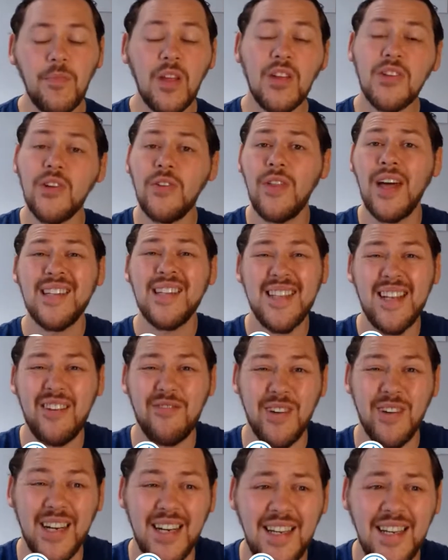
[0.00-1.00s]
So that's it
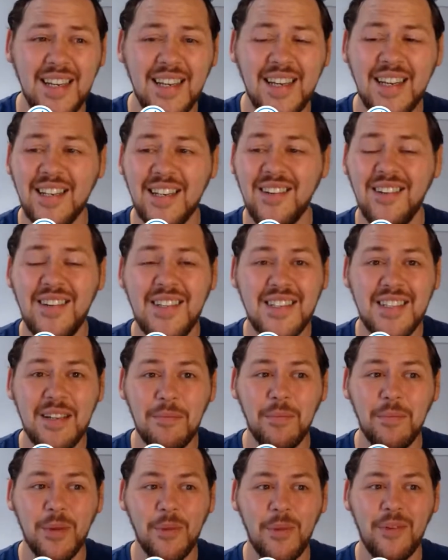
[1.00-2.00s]
really. Nice
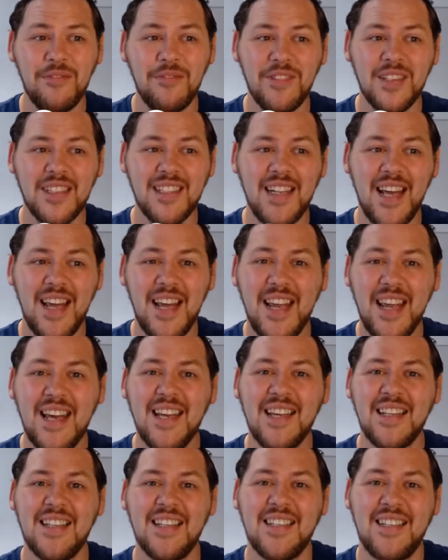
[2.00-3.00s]
simple one for today,
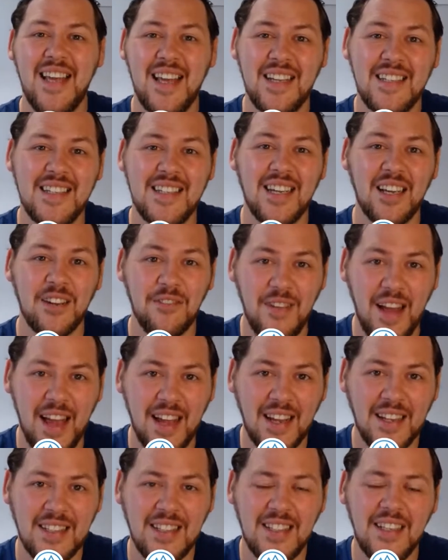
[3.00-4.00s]
the testing
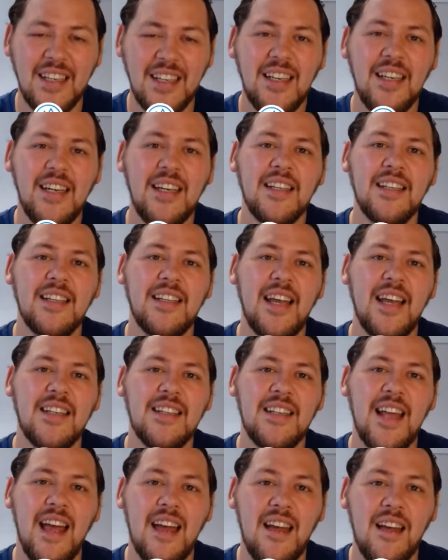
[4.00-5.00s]
effect.
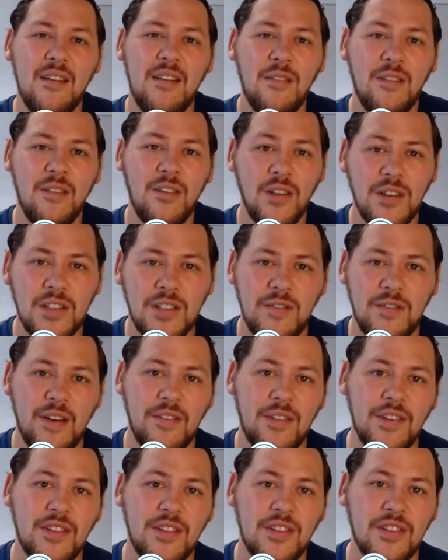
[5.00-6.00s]
There's lots of
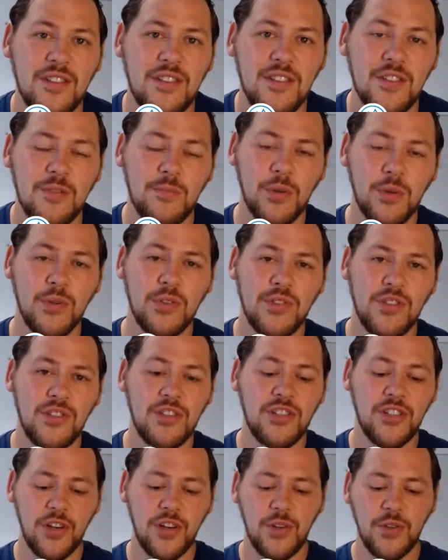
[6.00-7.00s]
evidence that supports and
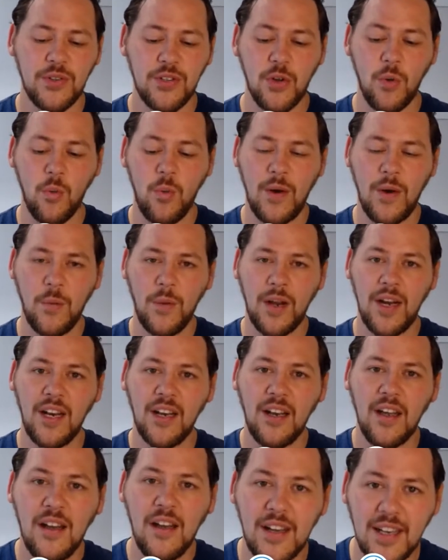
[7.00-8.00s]
shows that when we're
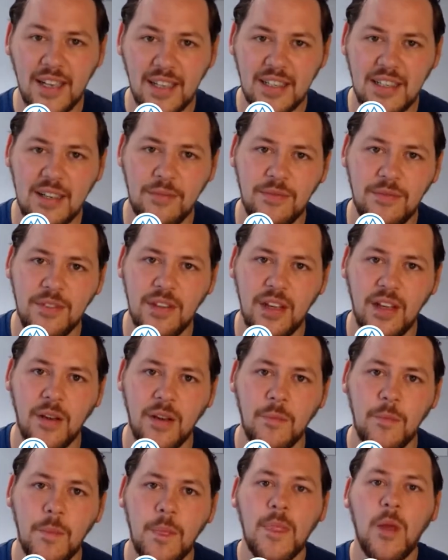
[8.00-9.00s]
learning
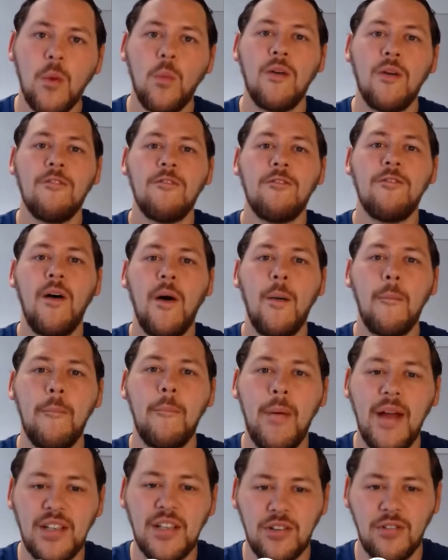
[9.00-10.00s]
something, we're far
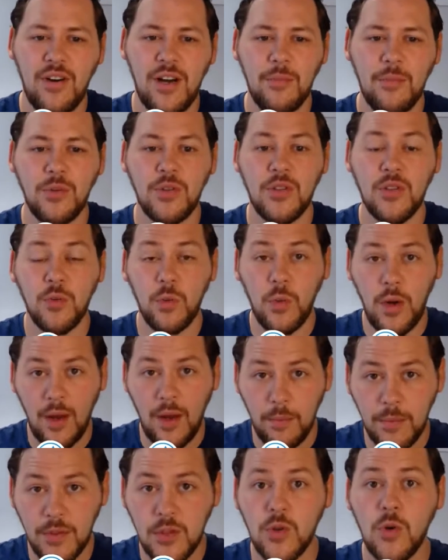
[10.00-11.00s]
better able to
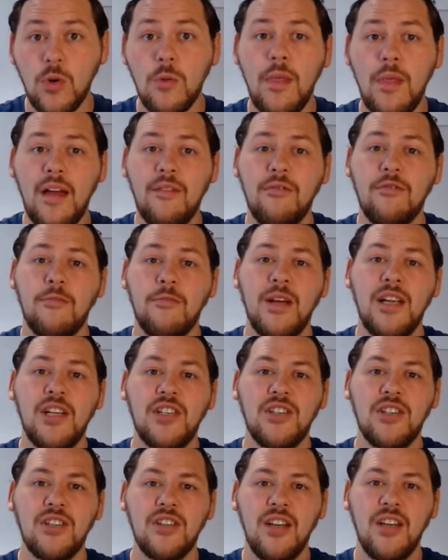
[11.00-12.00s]
absorb that
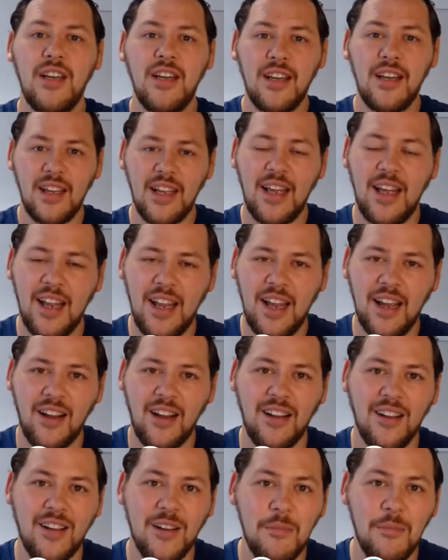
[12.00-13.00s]
information and
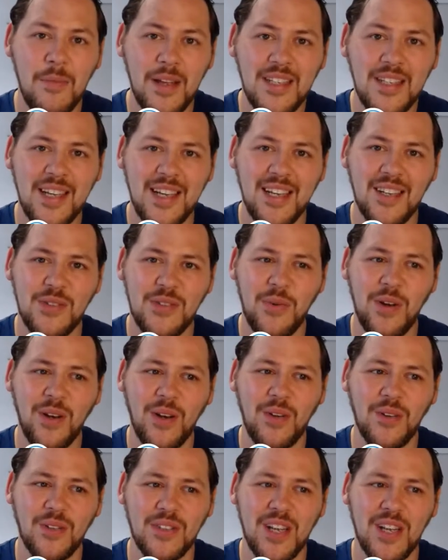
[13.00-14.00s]
commit it into our
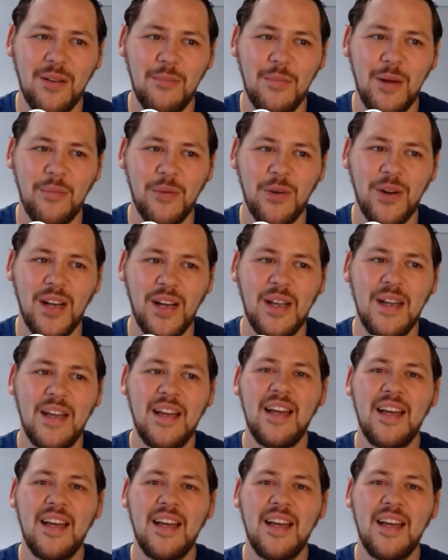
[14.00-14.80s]
long-term memory